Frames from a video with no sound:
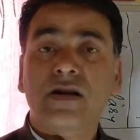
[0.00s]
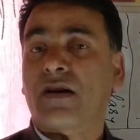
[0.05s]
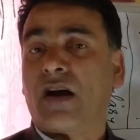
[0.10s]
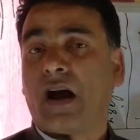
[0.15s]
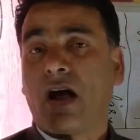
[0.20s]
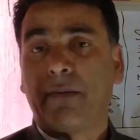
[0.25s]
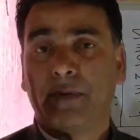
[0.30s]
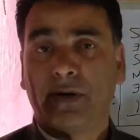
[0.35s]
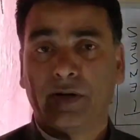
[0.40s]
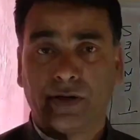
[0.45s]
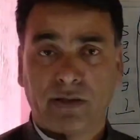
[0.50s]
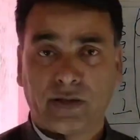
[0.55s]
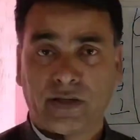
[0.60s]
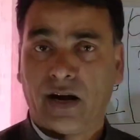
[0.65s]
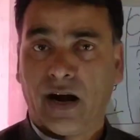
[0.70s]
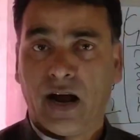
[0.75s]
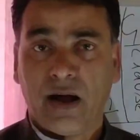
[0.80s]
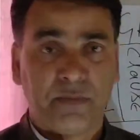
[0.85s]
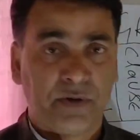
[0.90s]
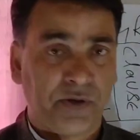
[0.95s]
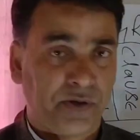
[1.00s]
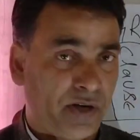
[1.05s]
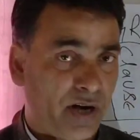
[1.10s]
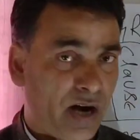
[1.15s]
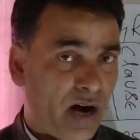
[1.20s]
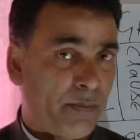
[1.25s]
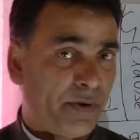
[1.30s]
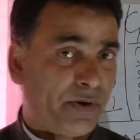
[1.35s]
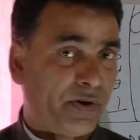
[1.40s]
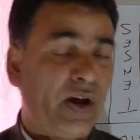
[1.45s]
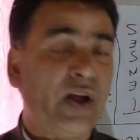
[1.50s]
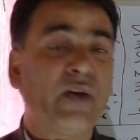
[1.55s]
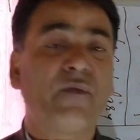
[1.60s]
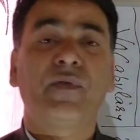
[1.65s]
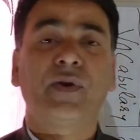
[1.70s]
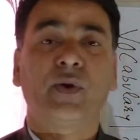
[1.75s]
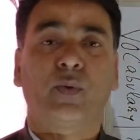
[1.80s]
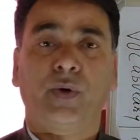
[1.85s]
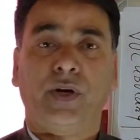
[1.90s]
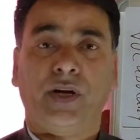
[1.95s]
grammar, grammar, grammar
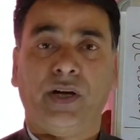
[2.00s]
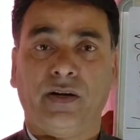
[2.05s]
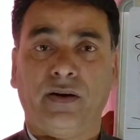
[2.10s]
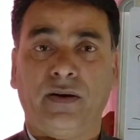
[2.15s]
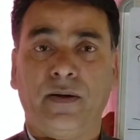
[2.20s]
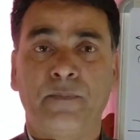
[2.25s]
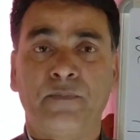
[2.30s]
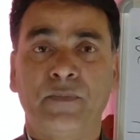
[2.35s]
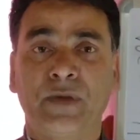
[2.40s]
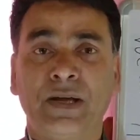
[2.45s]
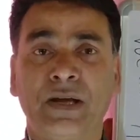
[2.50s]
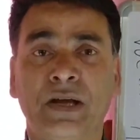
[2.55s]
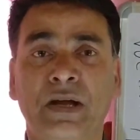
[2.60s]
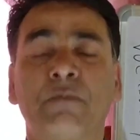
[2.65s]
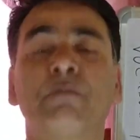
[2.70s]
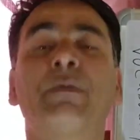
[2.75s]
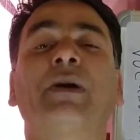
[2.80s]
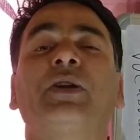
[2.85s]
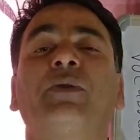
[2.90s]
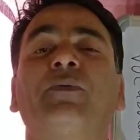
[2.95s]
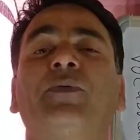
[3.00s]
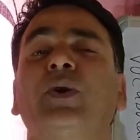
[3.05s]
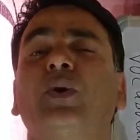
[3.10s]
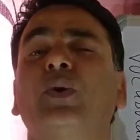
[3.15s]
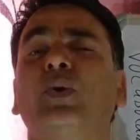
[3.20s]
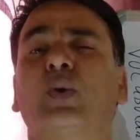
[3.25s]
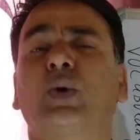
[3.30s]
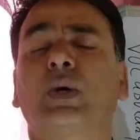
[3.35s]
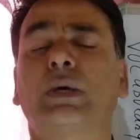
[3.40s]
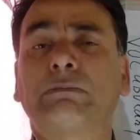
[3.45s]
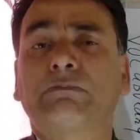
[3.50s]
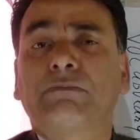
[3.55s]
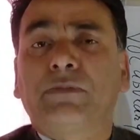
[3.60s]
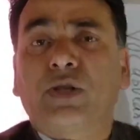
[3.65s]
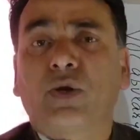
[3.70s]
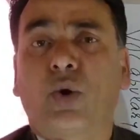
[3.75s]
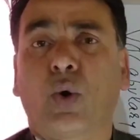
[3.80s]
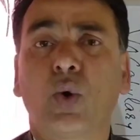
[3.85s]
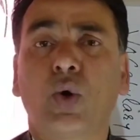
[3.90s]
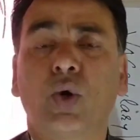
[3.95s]
everywhere. But if you,
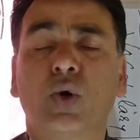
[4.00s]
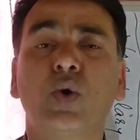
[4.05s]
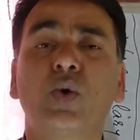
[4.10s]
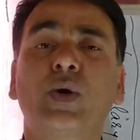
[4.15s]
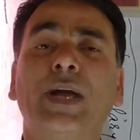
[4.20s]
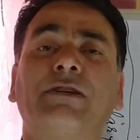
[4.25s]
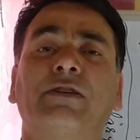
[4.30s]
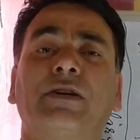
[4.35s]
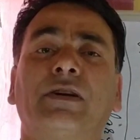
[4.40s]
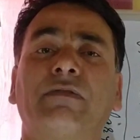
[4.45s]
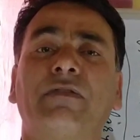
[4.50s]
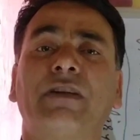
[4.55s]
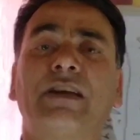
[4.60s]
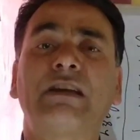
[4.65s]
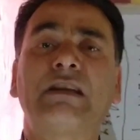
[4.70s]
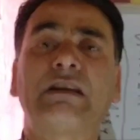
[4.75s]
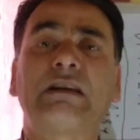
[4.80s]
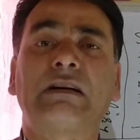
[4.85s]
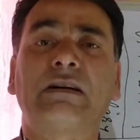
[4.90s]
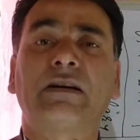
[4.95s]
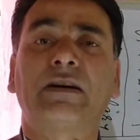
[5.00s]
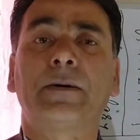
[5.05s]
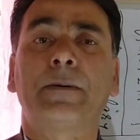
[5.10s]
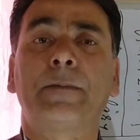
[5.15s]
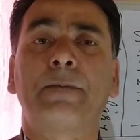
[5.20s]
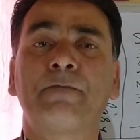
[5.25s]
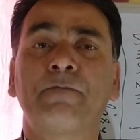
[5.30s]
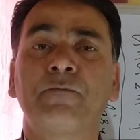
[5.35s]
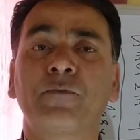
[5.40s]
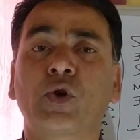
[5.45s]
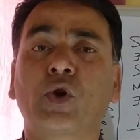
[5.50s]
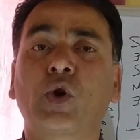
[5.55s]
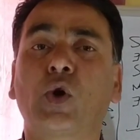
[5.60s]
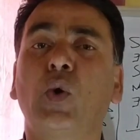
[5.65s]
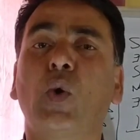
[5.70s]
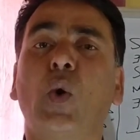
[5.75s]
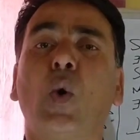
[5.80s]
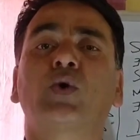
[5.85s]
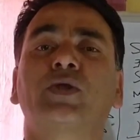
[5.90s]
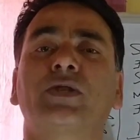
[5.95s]
you know, look at it very uh,
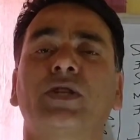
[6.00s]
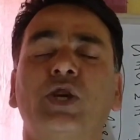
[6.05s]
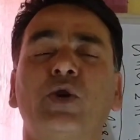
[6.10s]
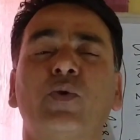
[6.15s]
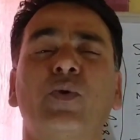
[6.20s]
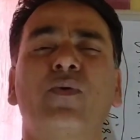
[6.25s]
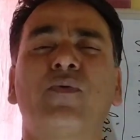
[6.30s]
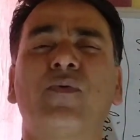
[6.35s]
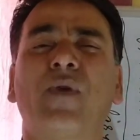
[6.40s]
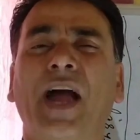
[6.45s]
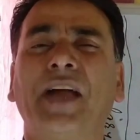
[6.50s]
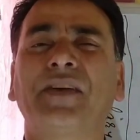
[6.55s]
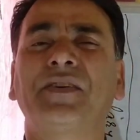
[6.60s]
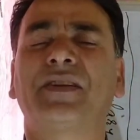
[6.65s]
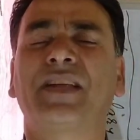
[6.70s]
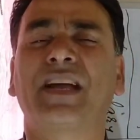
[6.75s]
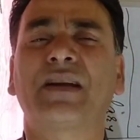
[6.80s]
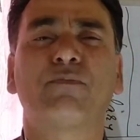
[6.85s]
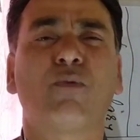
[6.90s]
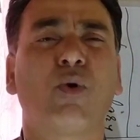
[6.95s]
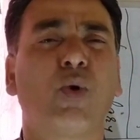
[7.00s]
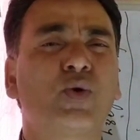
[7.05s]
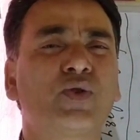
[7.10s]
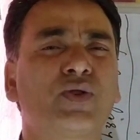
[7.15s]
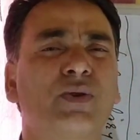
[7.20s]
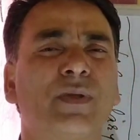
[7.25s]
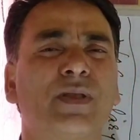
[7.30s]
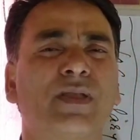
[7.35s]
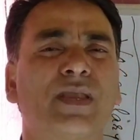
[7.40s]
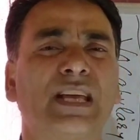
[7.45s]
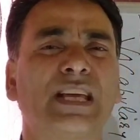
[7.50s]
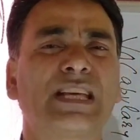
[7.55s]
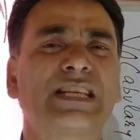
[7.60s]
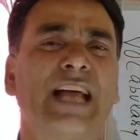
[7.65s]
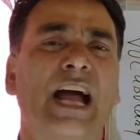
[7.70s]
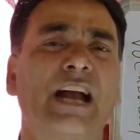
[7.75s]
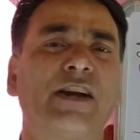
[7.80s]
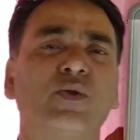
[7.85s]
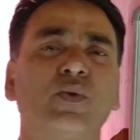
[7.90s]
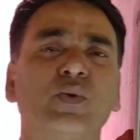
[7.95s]
closely, you will find that most of the
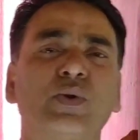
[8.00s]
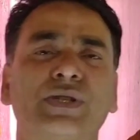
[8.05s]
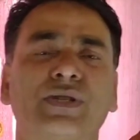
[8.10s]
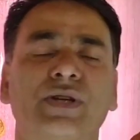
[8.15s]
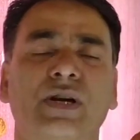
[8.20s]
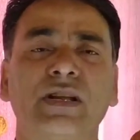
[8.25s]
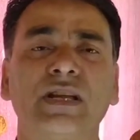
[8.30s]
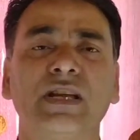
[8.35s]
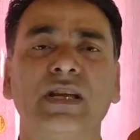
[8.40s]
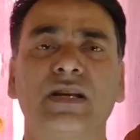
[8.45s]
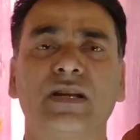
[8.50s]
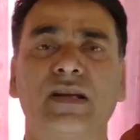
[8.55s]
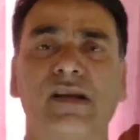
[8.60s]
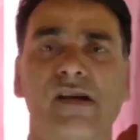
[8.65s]
things that you study